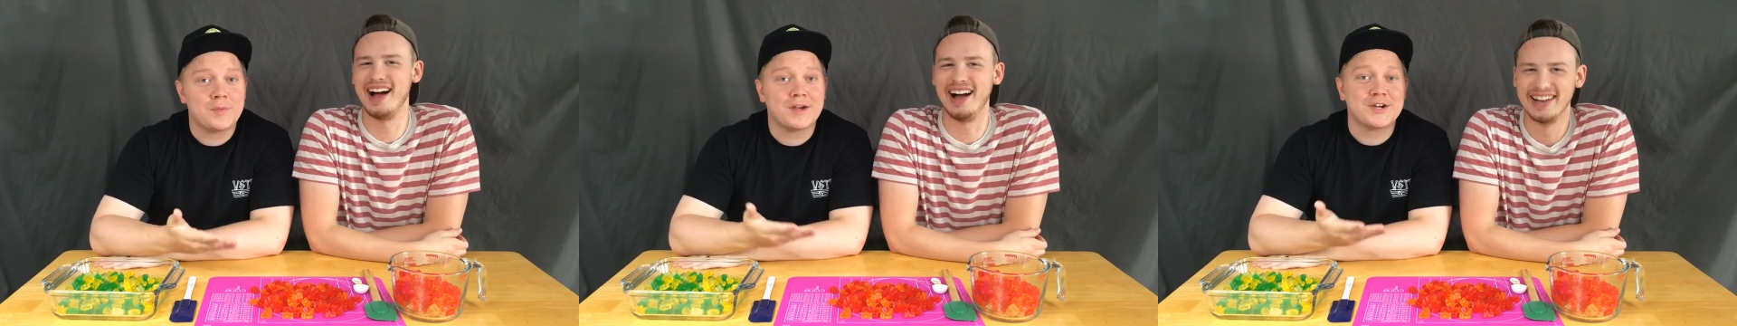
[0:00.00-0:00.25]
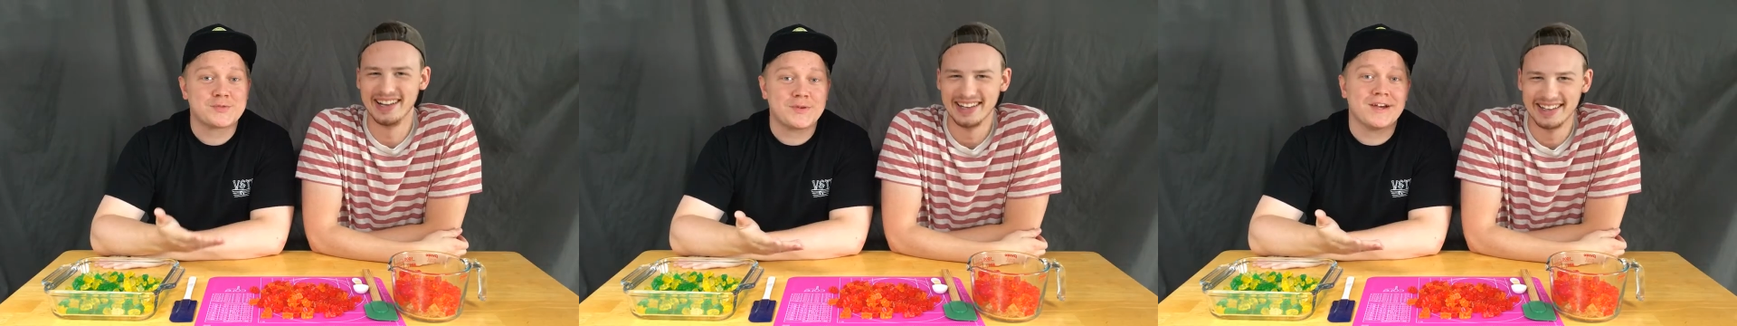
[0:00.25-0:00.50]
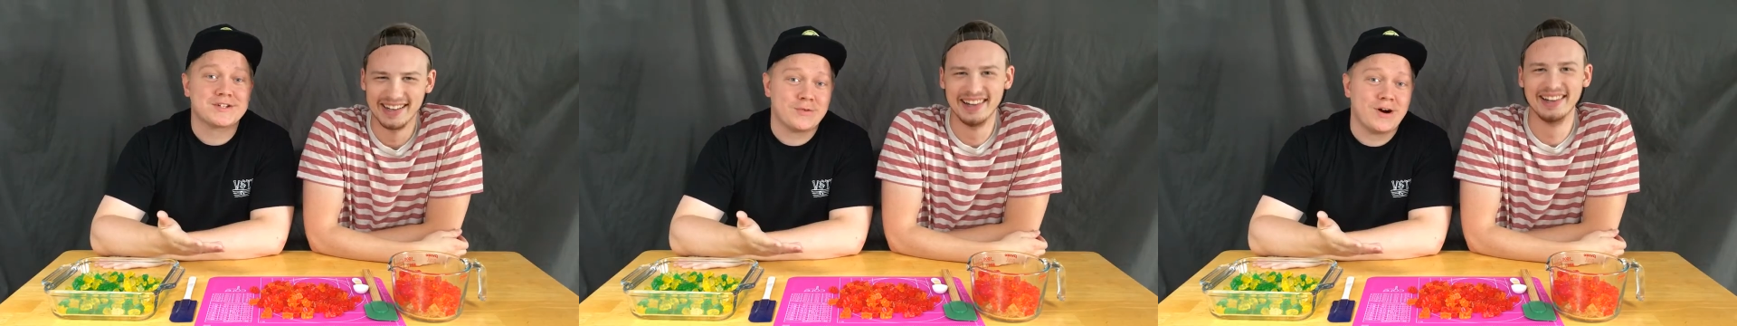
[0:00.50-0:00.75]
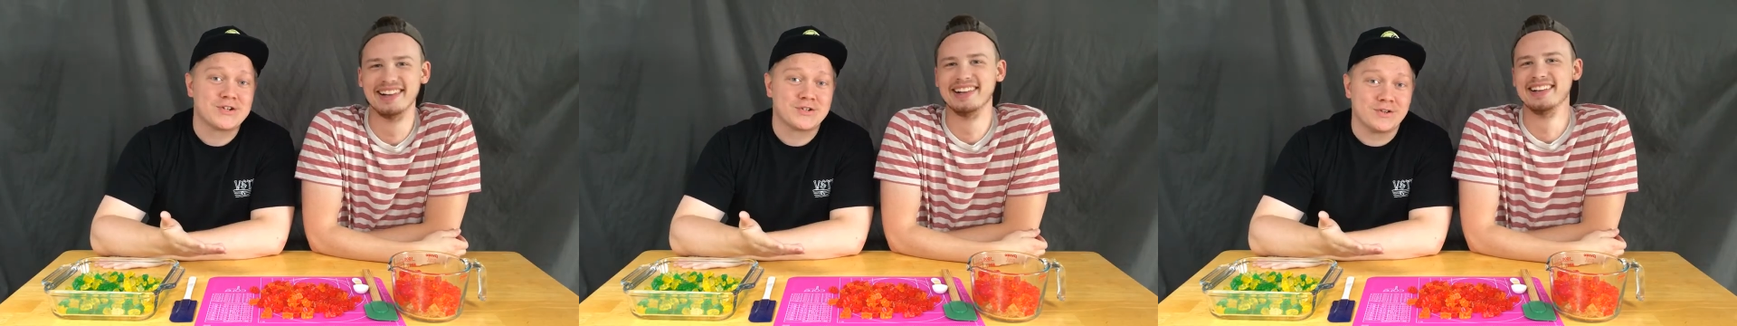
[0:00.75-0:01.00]
Speaker 1: because we like to
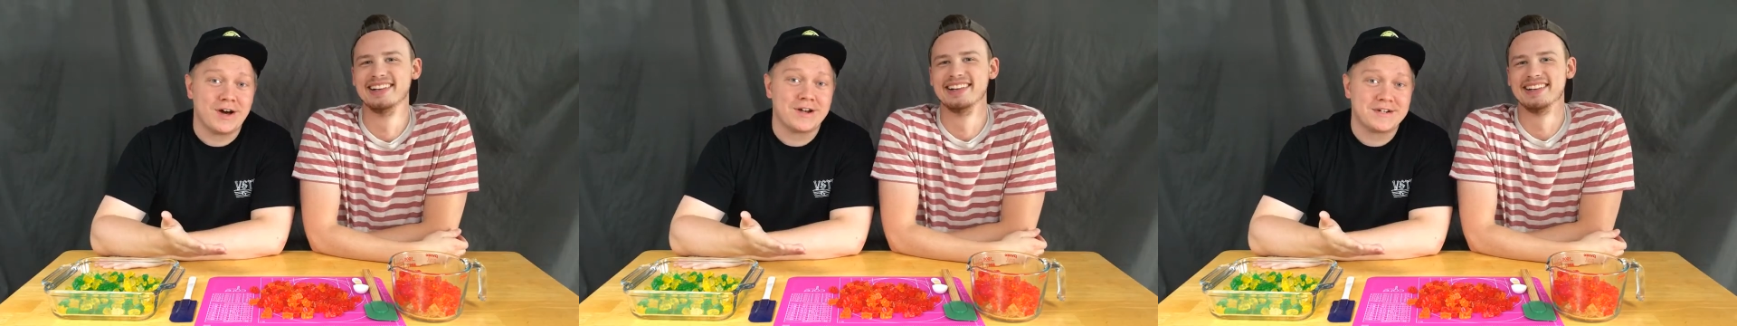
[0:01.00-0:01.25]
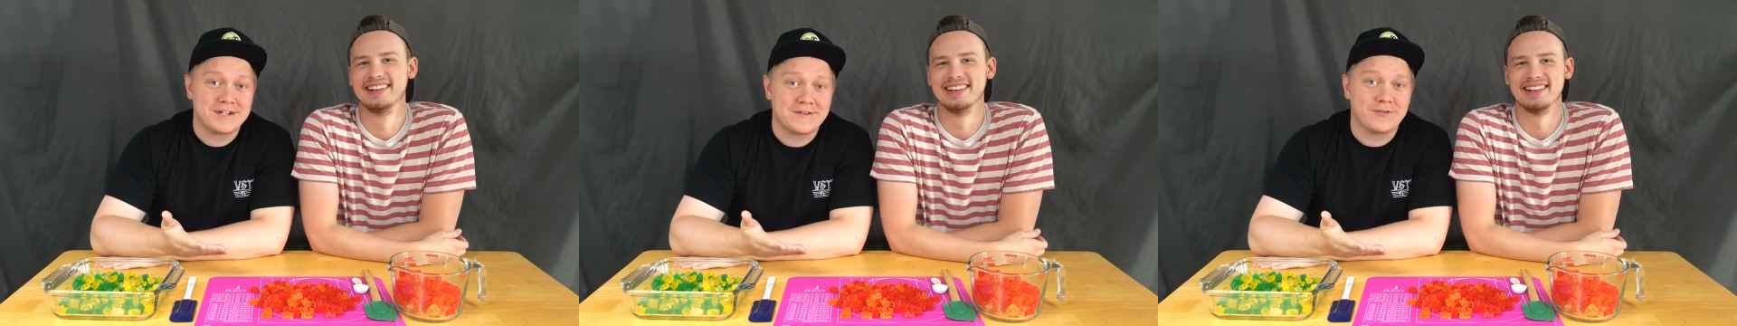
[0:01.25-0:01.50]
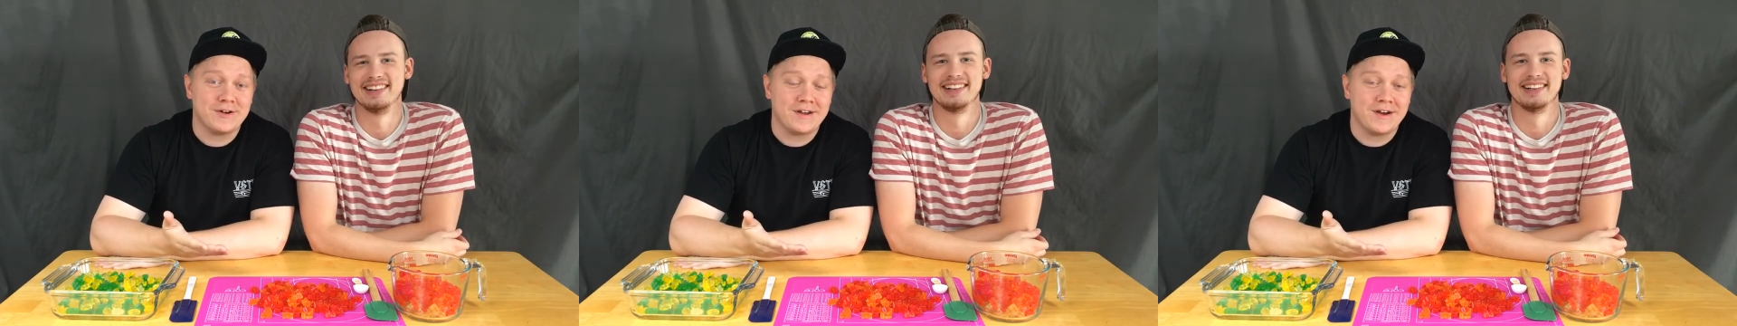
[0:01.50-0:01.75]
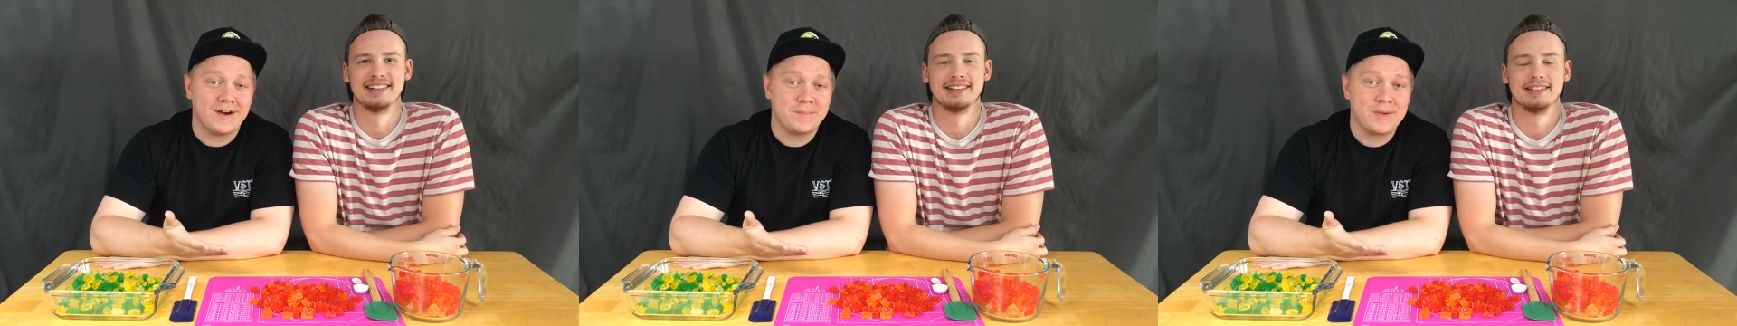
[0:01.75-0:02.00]
watch a lot of different
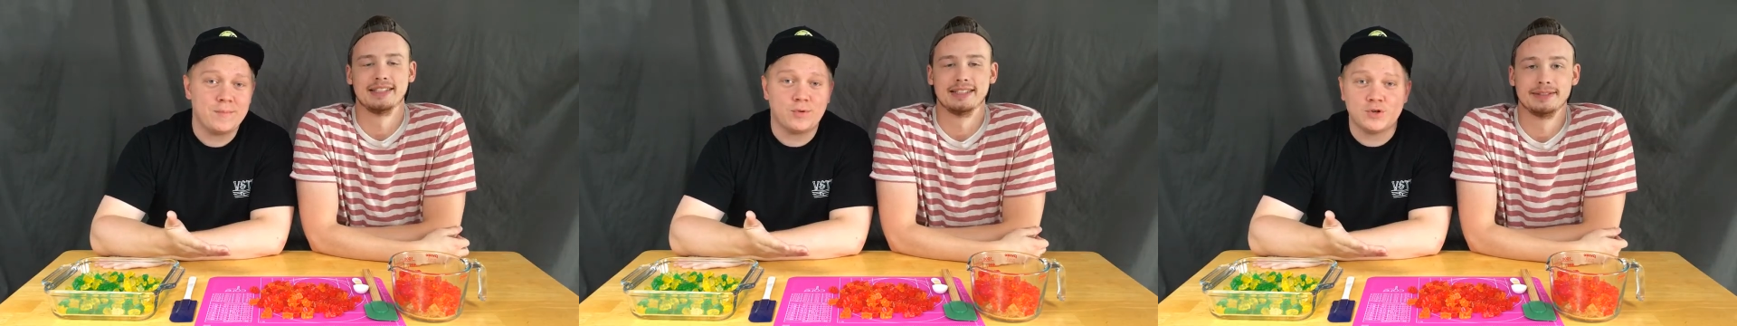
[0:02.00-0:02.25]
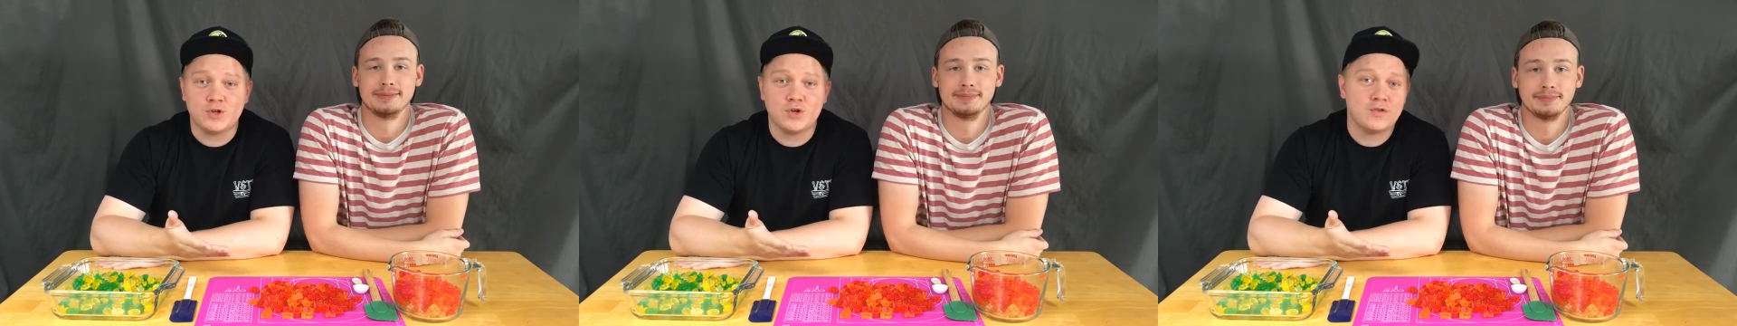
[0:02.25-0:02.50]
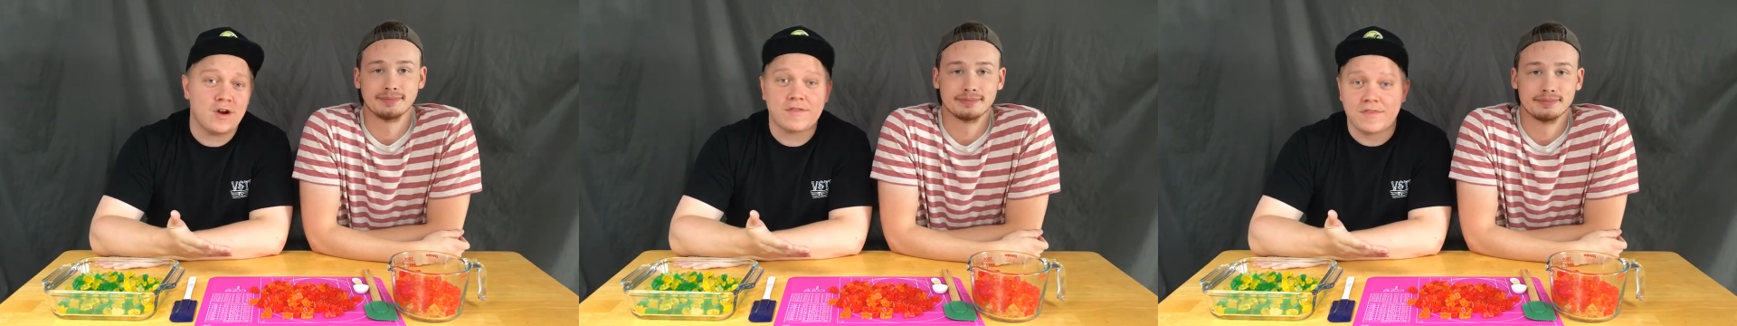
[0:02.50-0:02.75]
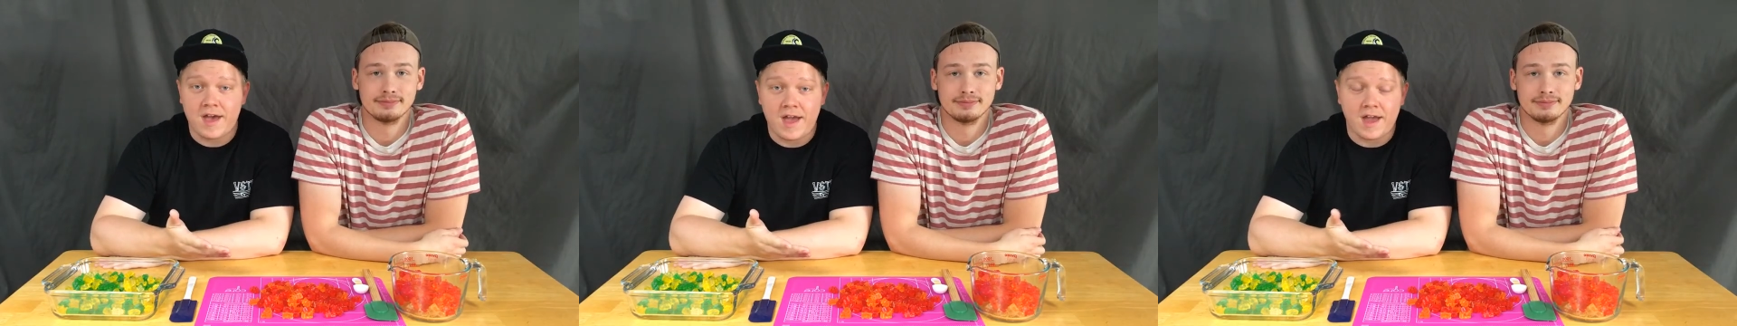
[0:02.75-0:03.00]
uh, people do their
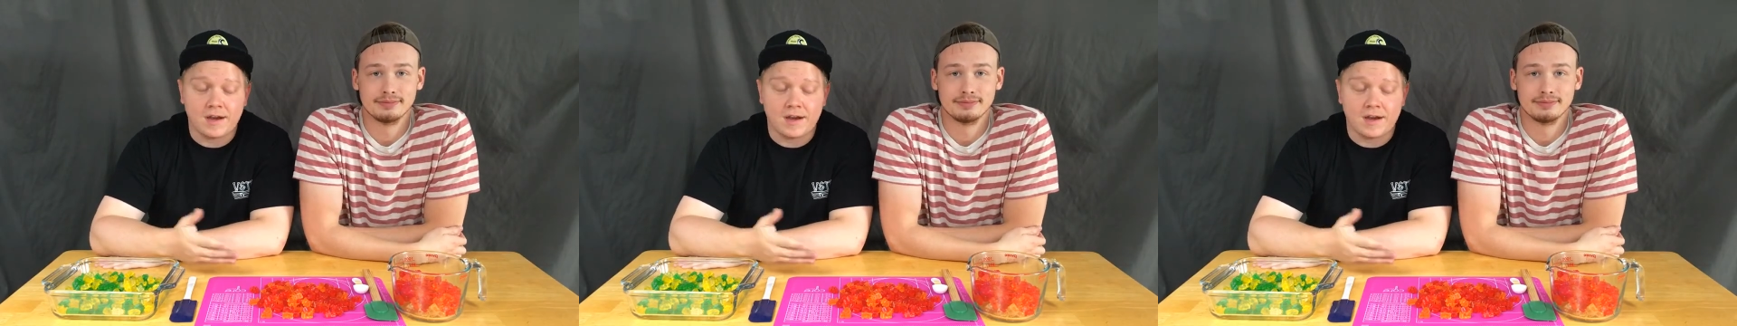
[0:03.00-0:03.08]
thing.